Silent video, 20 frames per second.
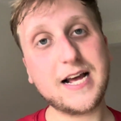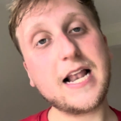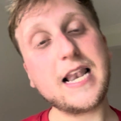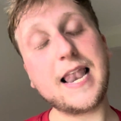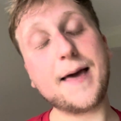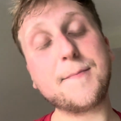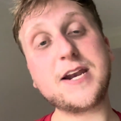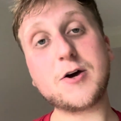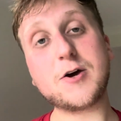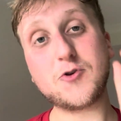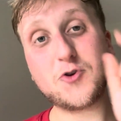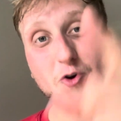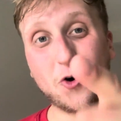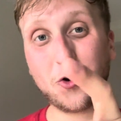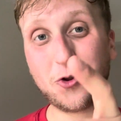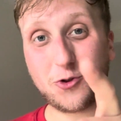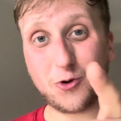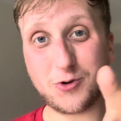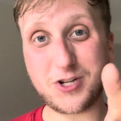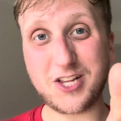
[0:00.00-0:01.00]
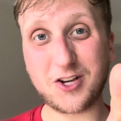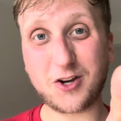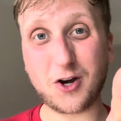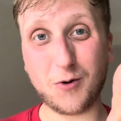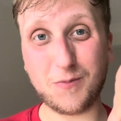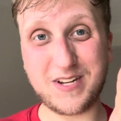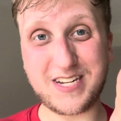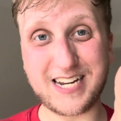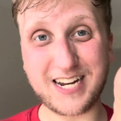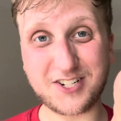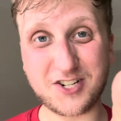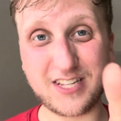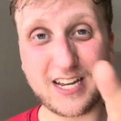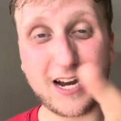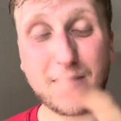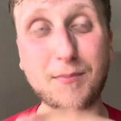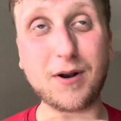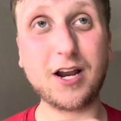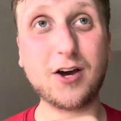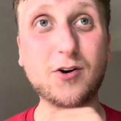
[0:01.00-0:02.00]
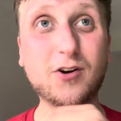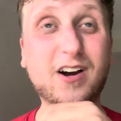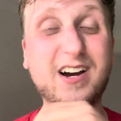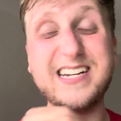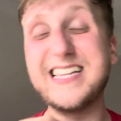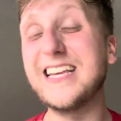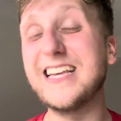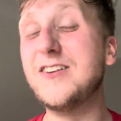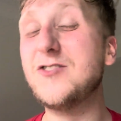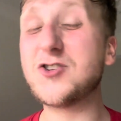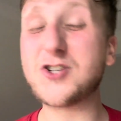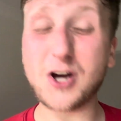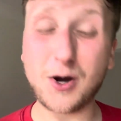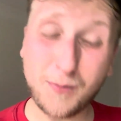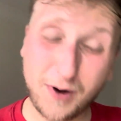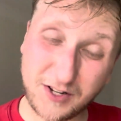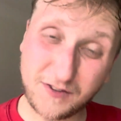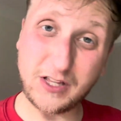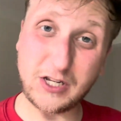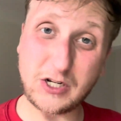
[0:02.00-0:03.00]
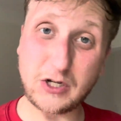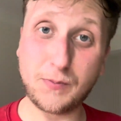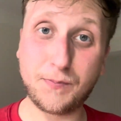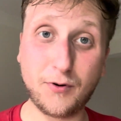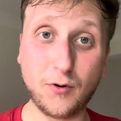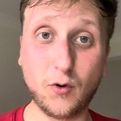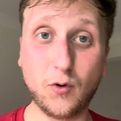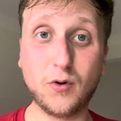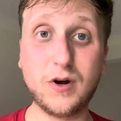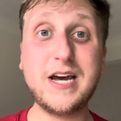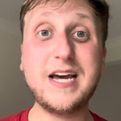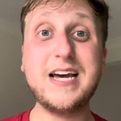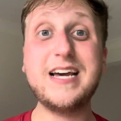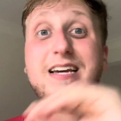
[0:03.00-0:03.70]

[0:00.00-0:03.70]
Let me know your thoughts in the comment section down below, guys. Thank you so much for the support.